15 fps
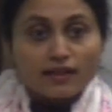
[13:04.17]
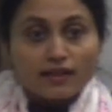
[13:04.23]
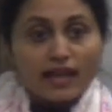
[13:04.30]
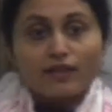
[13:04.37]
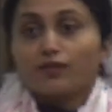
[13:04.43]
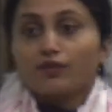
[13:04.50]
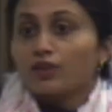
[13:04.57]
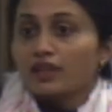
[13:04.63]

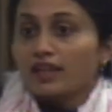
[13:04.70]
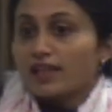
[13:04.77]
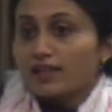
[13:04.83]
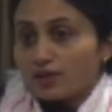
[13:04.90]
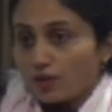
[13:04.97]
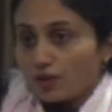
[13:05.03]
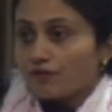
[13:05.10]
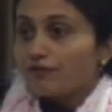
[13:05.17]
for the case
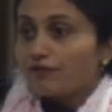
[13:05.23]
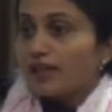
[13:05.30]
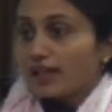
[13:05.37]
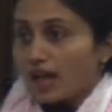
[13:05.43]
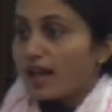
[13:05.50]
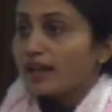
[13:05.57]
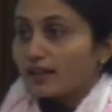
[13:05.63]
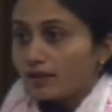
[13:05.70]
of weak
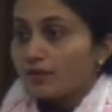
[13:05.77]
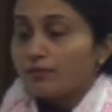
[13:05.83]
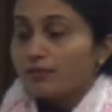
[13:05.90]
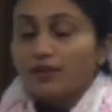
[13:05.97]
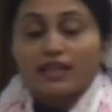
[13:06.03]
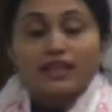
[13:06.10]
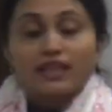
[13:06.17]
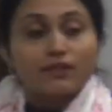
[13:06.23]

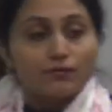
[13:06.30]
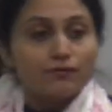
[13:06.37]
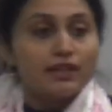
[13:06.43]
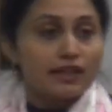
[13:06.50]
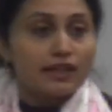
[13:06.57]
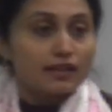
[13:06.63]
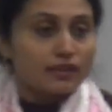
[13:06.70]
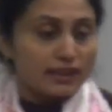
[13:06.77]

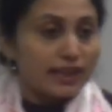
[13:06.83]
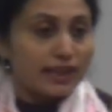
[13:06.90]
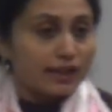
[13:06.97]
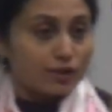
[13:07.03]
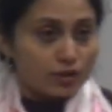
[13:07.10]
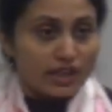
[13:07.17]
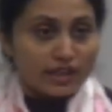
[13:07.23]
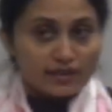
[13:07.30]

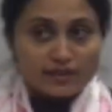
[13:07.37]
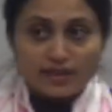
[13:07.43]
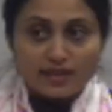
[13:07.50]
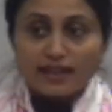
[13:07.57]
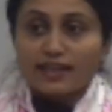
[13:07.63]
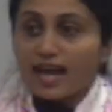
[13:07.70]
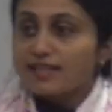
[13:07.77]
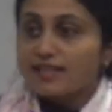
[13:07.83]
electrolytes like
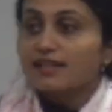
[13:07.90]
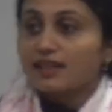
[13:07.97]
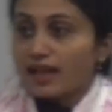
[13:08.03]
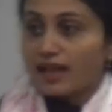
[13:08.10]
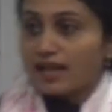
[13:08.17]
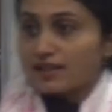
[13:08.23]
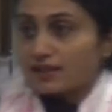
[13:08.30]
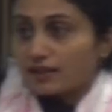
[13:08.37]
acetic
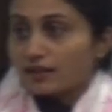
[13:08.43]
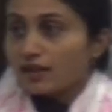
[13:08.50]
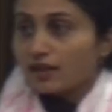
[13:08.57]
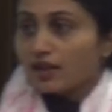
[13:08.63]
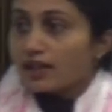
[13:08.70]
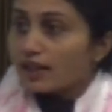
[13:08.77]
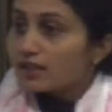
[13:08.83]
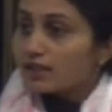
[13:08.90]
acid,
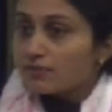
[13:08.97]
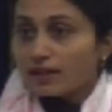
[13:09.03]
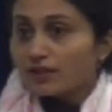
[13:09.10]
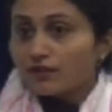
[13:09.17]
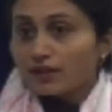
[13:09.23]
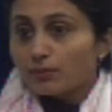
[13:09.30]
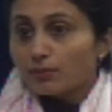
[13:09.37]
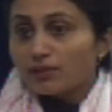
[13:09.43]
it's very
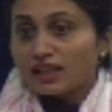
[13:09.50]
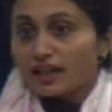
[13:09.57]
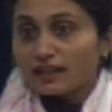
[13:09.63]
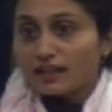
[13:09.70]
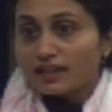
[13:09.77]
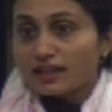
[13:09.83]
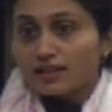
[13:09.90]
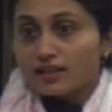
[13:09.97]
feebly
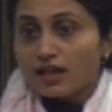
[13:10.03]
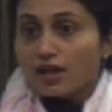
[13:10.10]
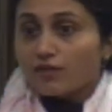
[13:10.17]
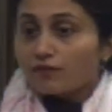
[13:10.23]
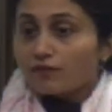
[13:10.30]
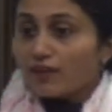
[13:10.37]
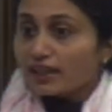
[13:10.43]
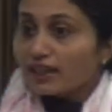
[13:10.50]
ionized,
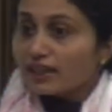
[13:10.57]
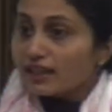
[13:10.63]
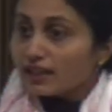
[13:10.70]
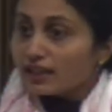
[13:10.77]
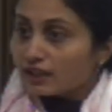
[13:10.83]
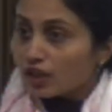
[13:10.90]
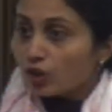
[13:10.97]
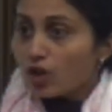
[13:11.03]
very
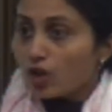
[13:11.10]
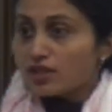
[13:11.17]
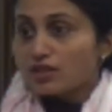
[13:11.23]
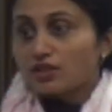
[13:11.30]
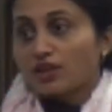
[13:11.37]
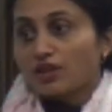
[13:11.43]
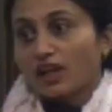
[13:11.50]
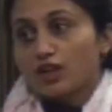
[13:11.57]
little
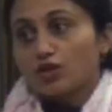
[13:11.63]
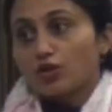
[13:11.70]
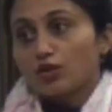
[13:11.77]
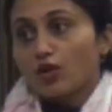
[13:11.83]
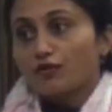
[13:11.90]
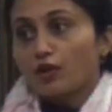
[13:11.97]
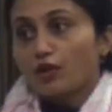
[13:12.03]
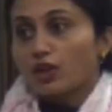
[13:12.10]
concentration of
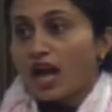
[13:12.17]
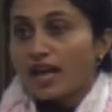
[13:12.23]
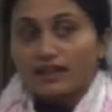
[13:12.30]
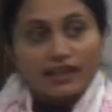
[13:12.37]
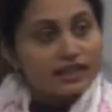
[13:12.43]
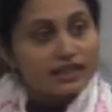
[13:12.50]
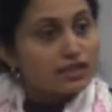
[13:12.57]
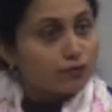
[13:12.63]
your
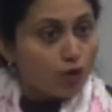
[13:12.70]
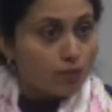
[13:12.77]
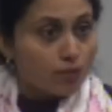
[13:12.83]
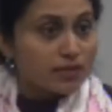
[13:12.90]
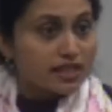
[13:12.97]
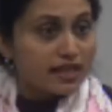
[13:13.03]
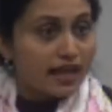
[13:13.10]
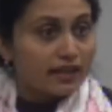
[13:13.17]
ionized form is
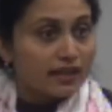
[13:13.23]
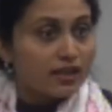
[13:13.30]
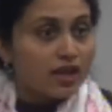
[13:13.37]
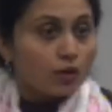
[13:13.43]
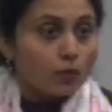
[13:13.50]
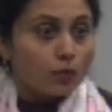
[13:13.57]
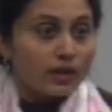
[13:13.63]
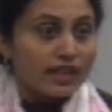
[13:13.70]
there,
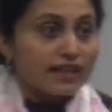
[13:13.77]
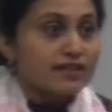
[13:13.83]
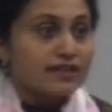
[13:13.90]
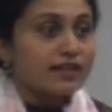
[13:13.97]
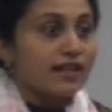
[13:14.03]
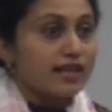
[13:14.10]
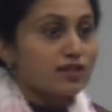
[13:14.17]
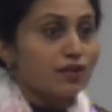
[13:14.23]
whereas the
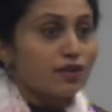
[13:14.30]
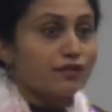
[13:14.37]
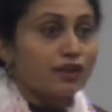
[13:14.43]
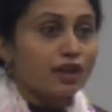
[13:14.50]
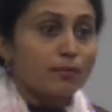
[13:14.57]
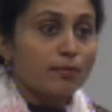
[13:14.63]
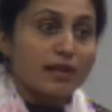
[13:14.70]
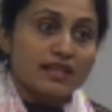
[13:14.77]
rest of it
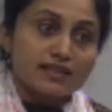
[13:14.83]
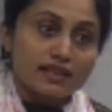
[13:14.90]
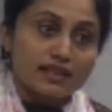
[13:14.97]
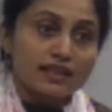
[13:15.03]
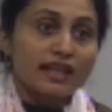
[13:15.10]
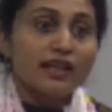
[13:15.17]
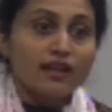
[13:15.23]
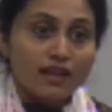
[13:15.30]
remains in
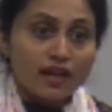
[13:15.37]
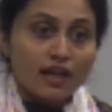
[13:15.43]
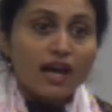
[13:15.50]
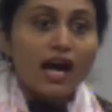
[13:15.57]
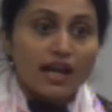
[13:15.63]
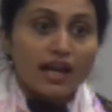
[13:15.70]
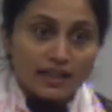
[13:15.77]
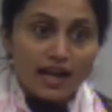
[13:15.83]
the
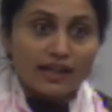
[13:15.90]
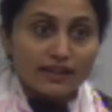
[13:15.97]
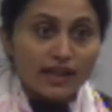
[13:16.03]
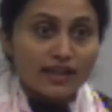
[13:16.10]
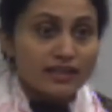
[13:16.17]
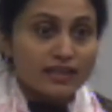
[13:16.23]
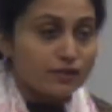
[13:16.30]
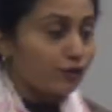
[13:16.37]

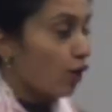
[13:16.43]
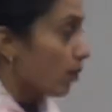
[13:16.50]
unionized form.